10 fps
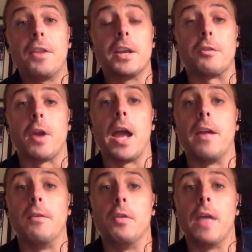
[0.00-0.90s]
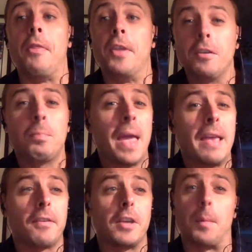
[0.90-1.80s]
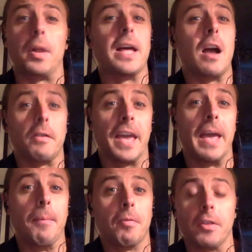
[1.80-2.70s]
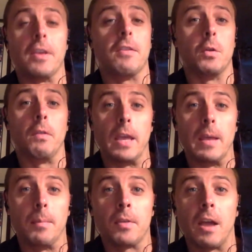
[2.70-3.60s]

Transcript: going to try and do that. This is basically a playoff game for these two teams.